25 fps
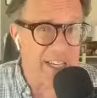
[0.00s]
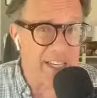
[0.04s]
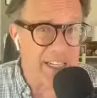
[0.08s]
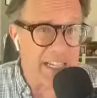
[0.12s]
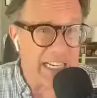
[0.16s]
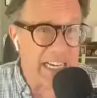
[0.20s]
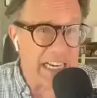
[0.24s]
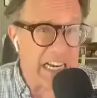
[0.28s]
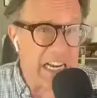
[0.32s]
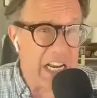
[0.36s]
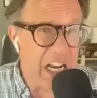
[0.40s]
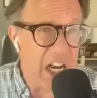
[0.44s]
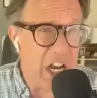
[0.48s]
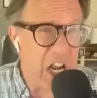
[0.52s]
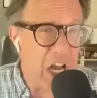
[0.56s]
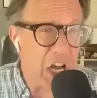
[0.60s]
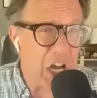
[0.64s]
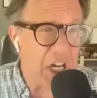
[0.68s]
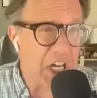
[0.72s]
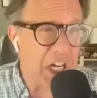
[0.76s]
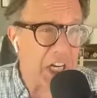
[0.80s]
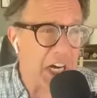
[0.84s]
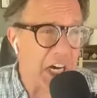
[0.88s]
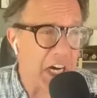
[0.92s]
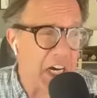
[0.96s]
and
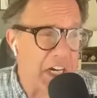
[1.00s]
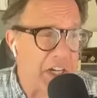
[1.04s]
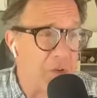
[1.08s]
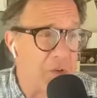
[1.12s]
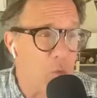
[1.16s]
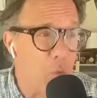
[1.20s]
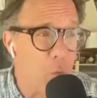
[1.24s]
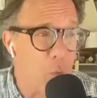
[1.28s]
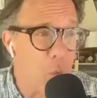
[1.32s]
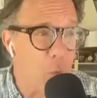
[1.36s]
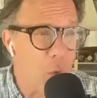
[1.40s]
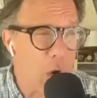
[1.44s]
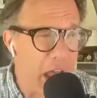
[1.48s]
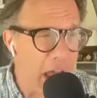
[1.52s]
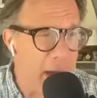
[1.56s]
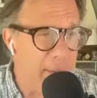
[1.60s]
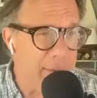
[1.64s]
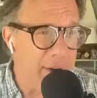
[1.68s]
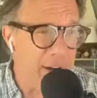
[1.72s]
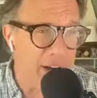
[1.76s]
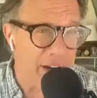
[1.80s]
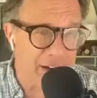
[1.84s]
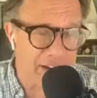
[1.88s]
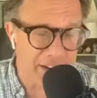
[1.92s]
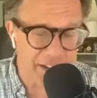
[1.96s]
liquor and
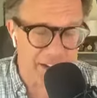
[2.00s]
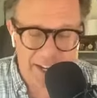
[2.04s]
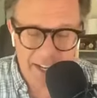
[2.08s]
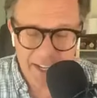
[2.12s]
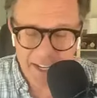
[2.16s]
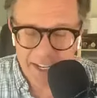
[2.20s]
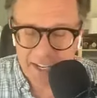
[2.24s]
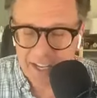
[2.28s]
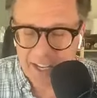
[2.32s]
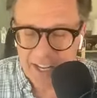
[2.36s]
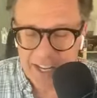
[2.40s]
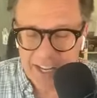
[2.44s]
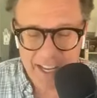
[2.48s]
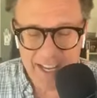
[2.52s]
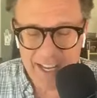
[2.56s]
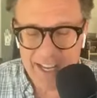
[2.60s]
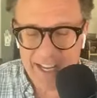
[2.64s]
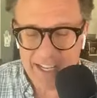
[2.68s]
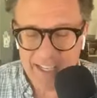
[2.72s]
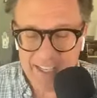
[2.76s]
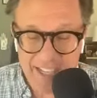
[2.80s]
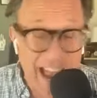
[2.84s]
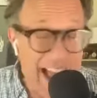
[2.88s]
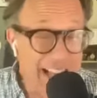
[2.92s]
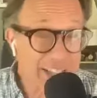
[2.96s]
women.
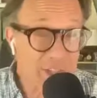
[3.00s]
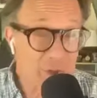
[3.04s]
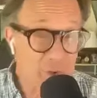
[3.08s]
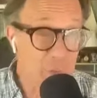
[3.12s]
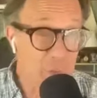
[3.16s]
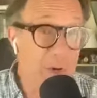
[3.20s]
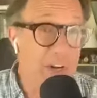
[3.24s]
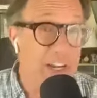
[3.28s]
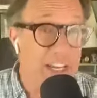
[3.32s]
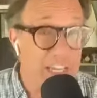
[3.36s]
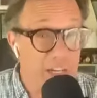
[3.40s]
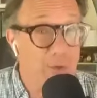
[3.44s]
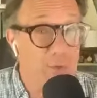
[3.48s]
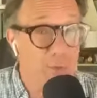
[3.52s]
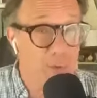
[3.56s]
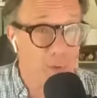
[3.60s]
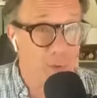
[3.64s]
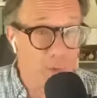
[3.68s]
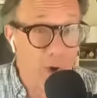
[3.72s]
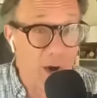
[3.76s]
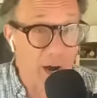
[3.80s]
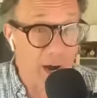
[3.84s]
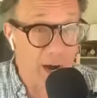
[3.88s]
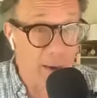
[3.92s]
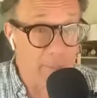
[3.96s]
And that's where he
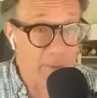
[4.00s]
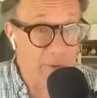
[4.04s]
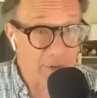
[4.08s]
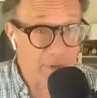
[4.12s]
grew up.